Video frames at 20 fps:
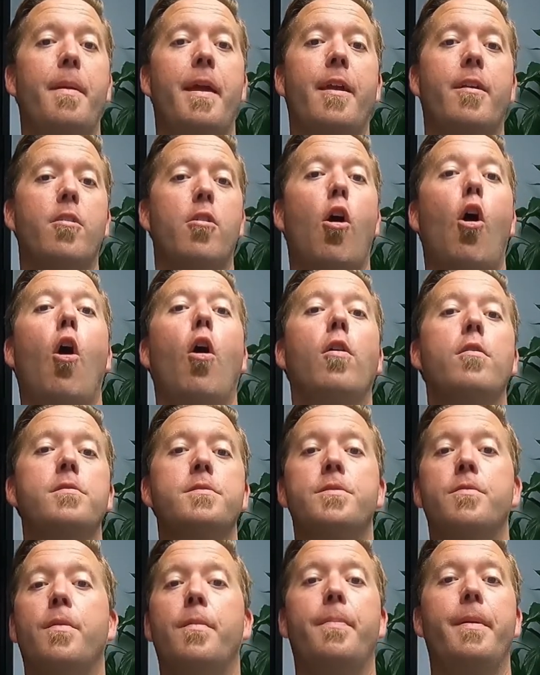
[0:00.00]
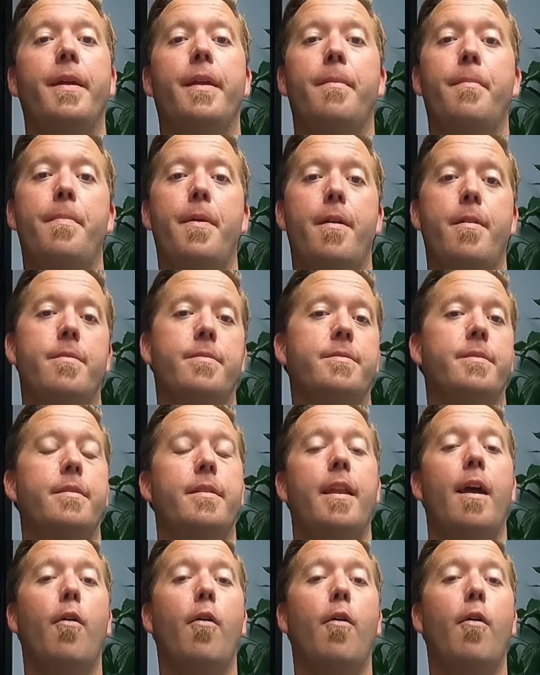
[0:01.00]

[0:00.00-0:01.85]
make are also a big comparison.